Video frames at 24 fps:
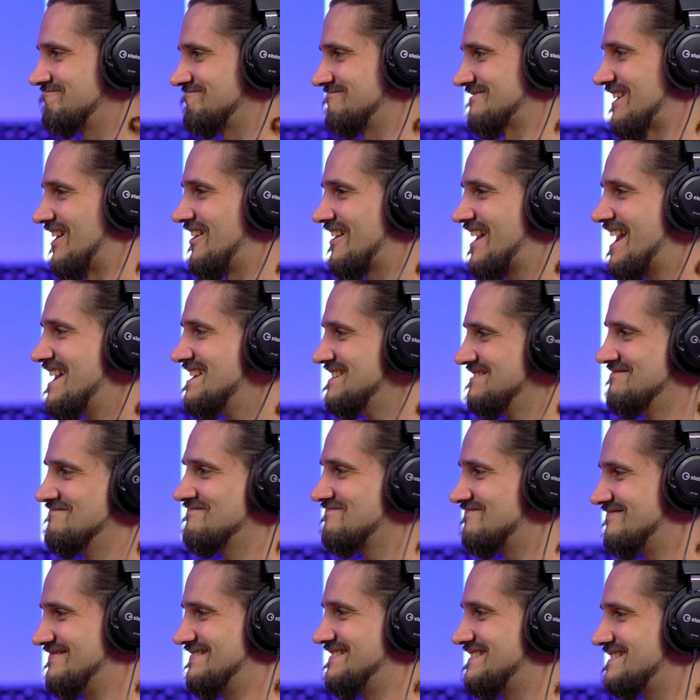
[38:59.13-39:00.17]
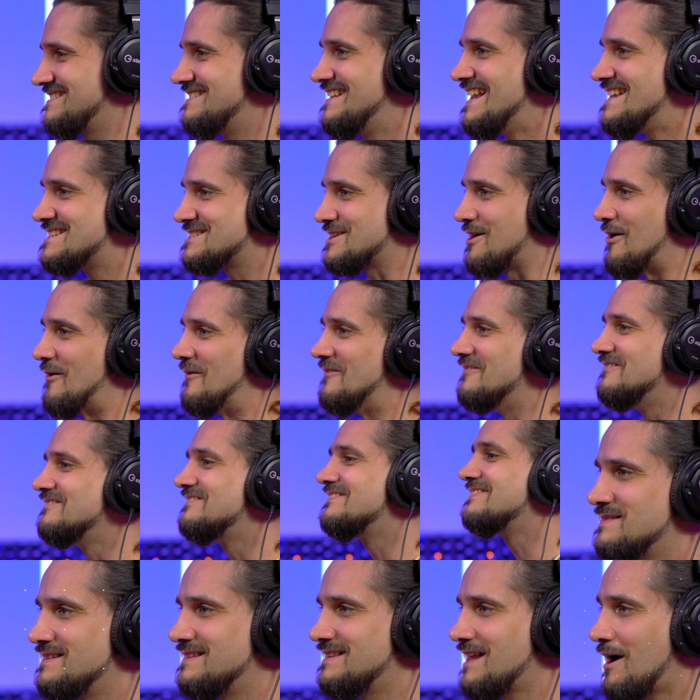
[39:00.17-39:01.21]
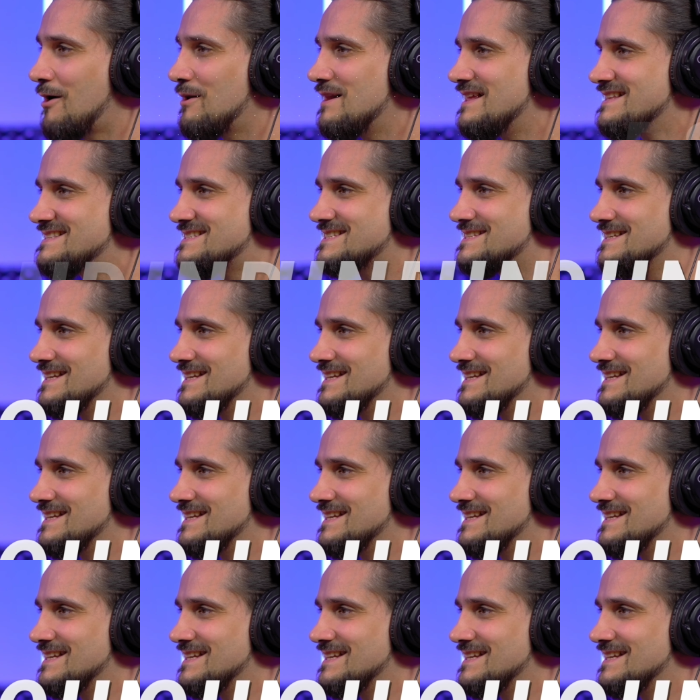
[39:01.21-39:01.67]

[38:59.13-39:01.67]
Okay, disco. Now let's